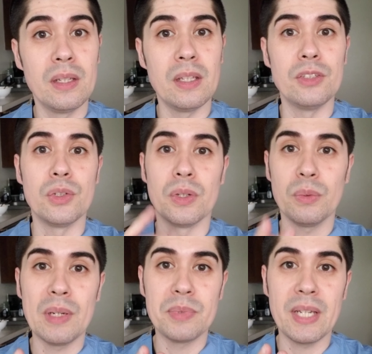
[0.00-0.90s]
is you go on the
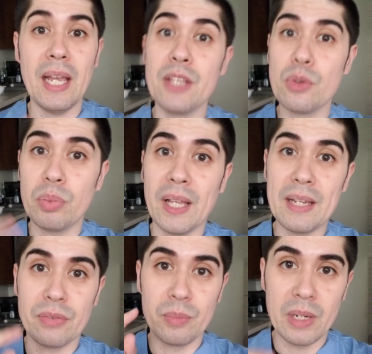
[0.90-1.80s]
website and you apply
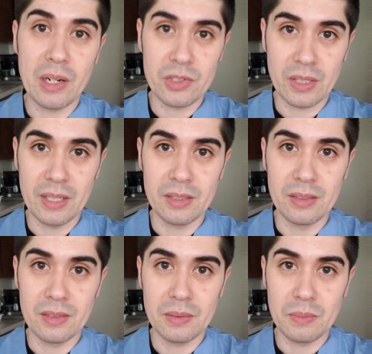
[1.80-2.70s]
for a marriage
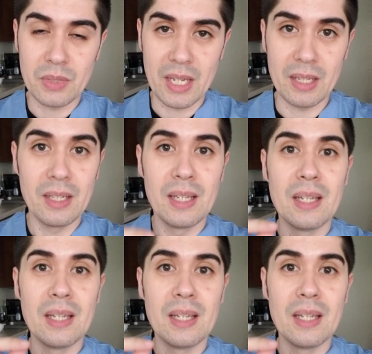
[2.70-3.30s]
license, okay?